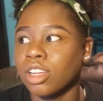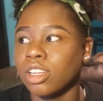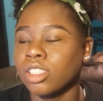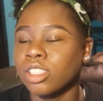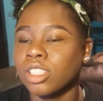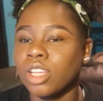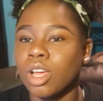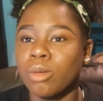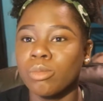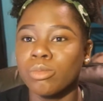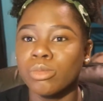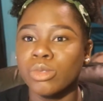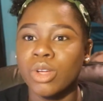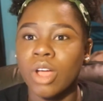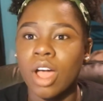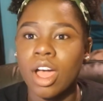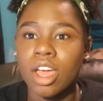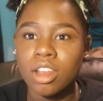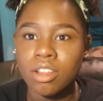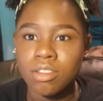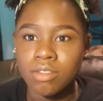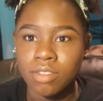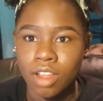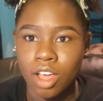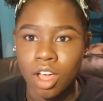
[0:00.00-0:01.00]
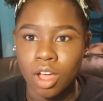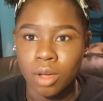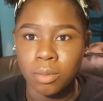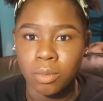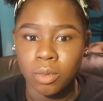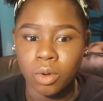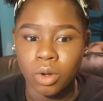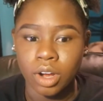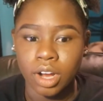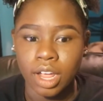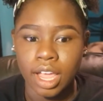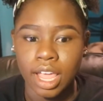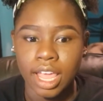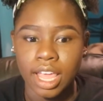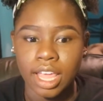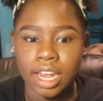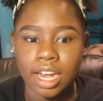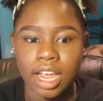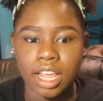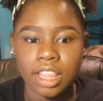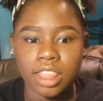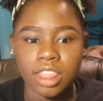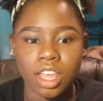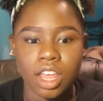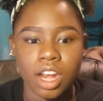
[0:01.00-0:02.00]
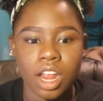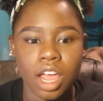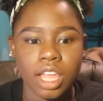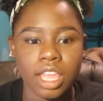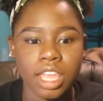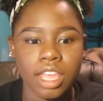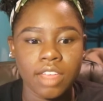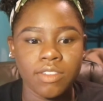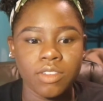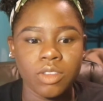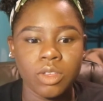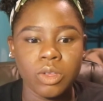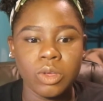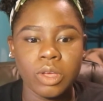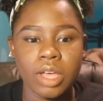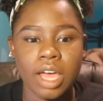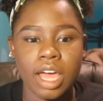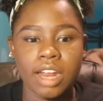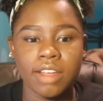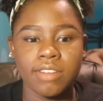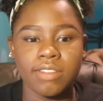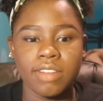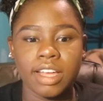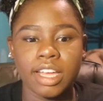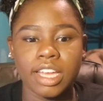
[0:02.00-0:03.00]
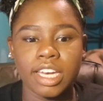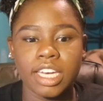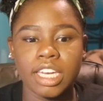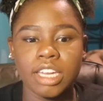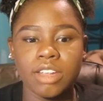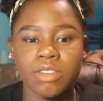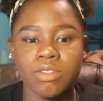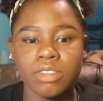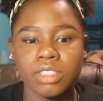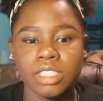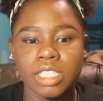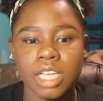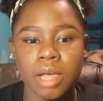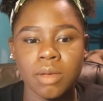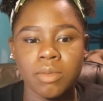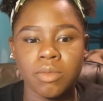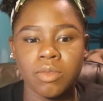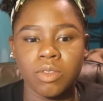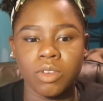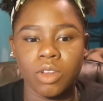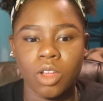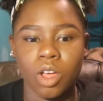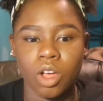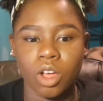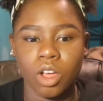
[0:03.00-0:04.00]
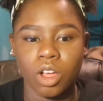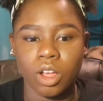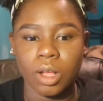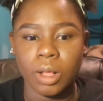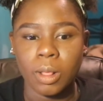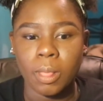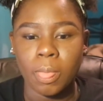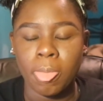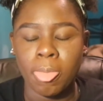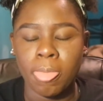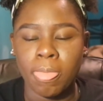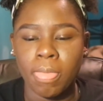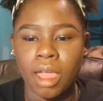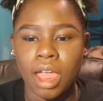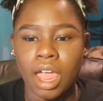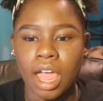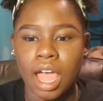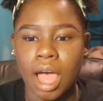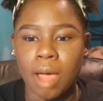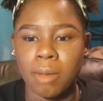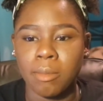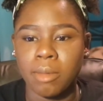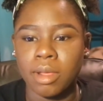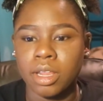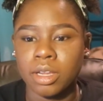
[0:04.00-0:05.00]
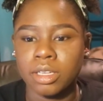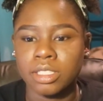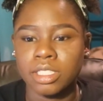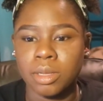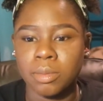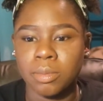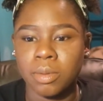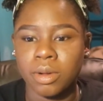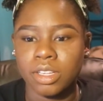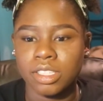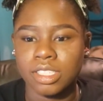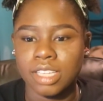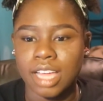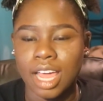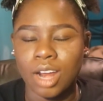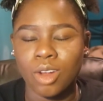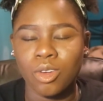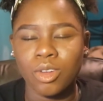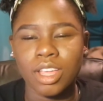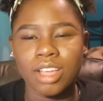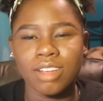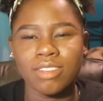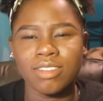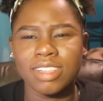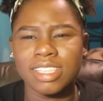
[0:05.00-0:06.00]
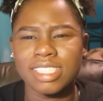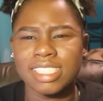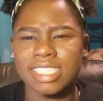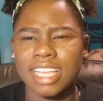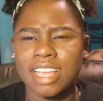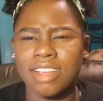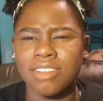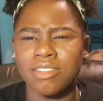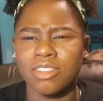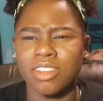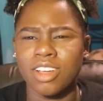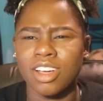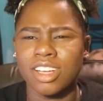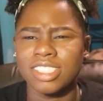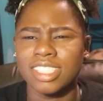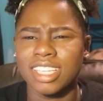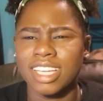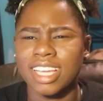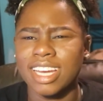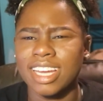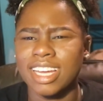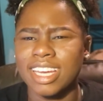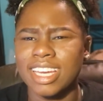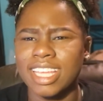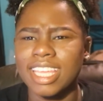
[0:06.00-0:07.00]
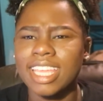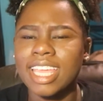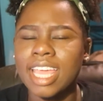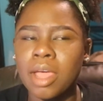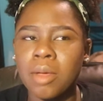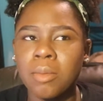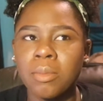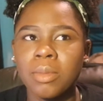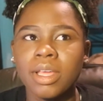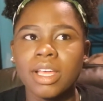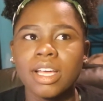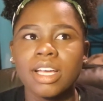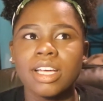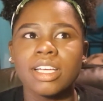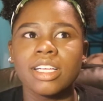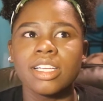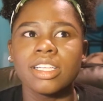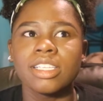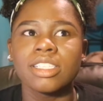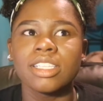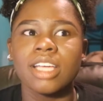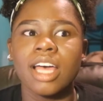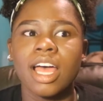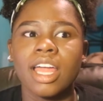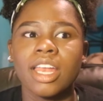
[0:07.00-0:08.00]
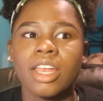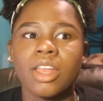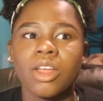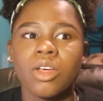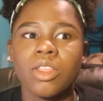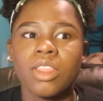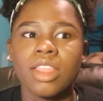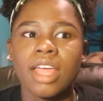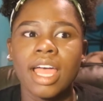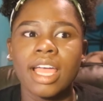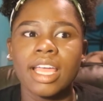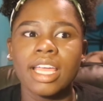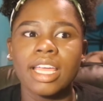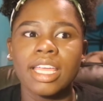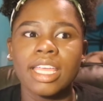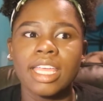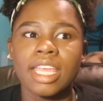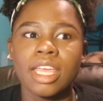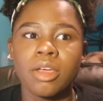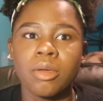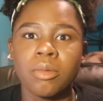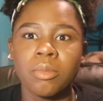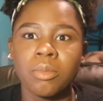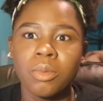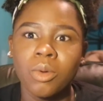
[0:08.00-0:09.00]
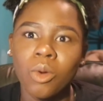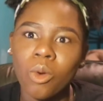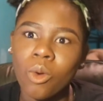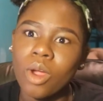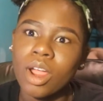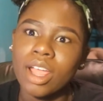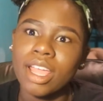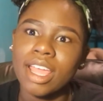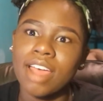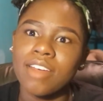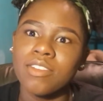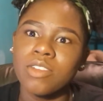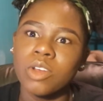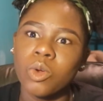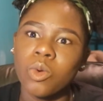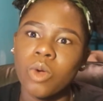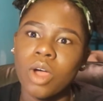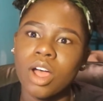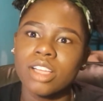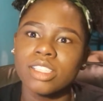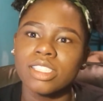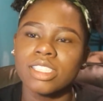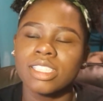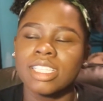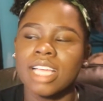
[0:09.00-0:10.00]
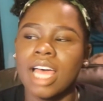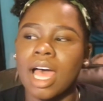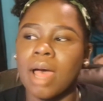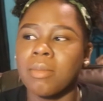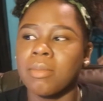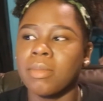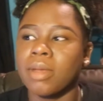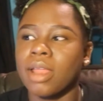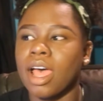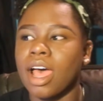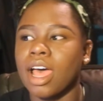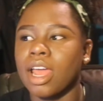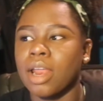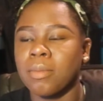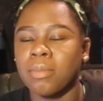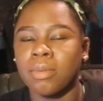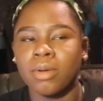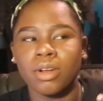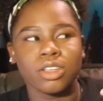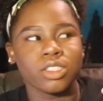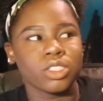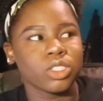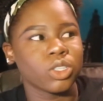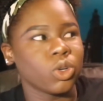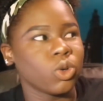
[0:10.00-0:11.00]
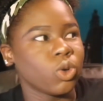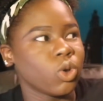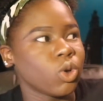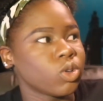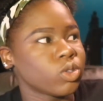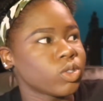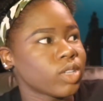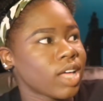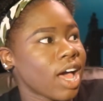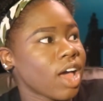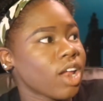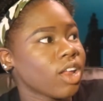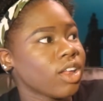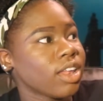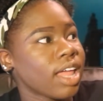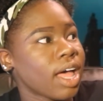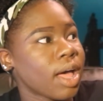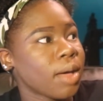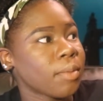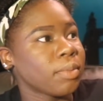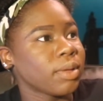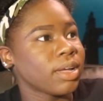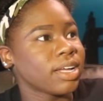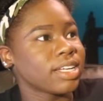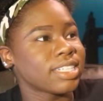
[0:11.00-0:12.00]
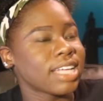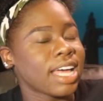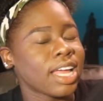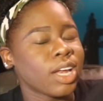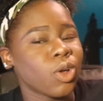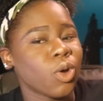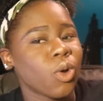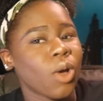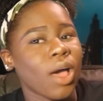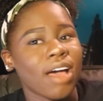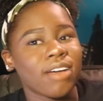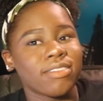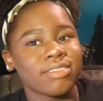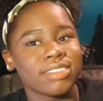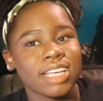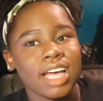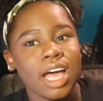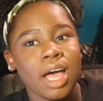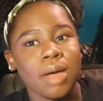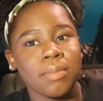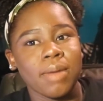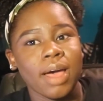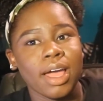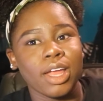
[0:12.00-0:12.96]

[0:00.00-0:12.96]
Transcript: So I'm trying to vlog more, and I thought I'd give you kind of like a different type of vlog. I'm not the same person. I don't give the same vlogs again and again because I know that can get boring after a while, since I'm not a person who goes out a lot because I don't have time.